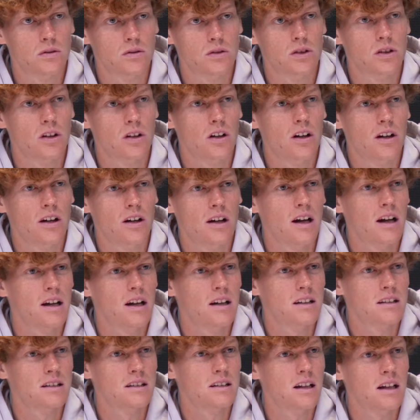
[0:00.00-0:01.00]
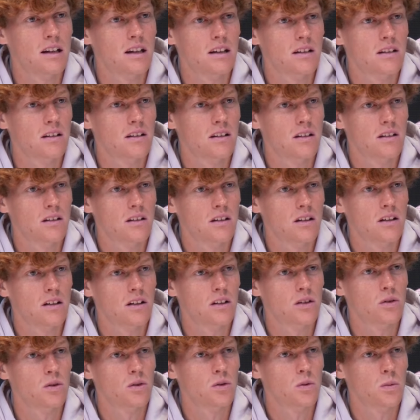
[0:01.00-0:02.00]
start again the set in
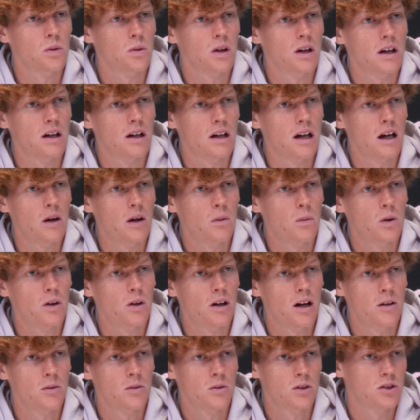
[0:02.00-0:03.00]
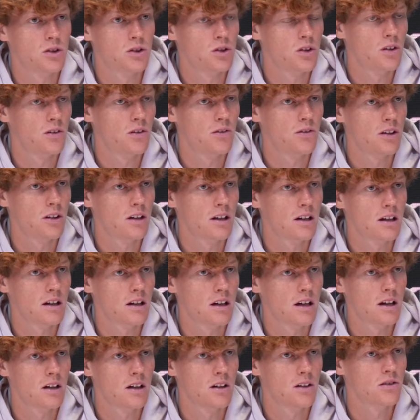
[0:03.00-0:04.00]
a good way. I was serving,
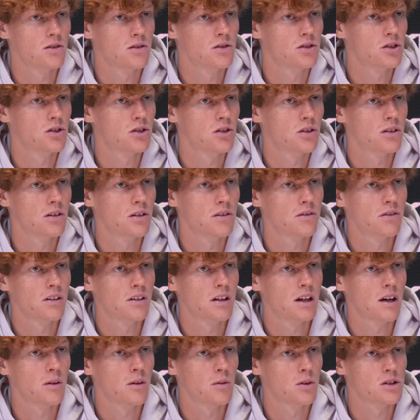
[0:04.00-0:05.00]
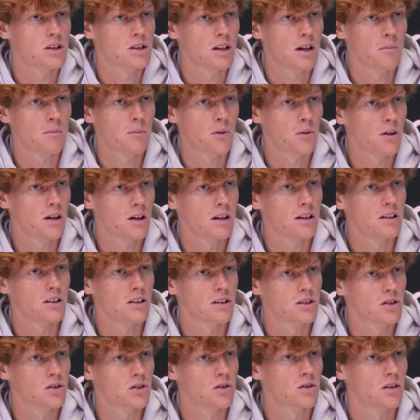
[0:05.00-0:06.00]
I hold serve, and I was up already in
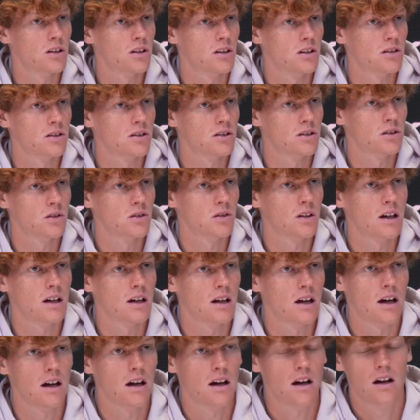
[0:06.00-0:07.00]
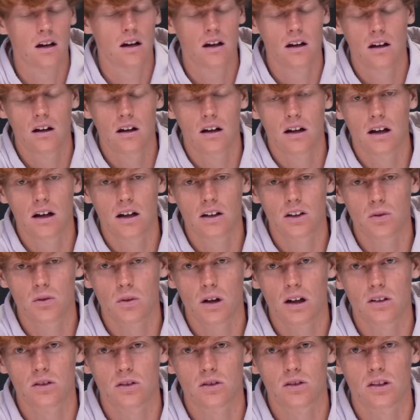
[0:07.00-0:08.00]
the score. No, so I
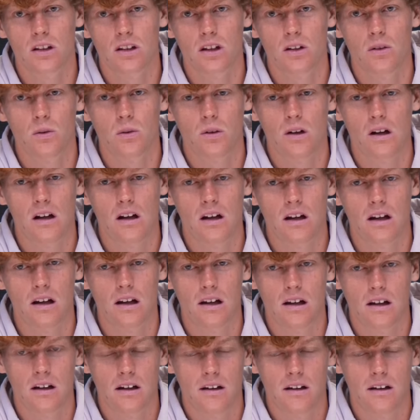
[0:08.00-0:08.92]
tried to stay really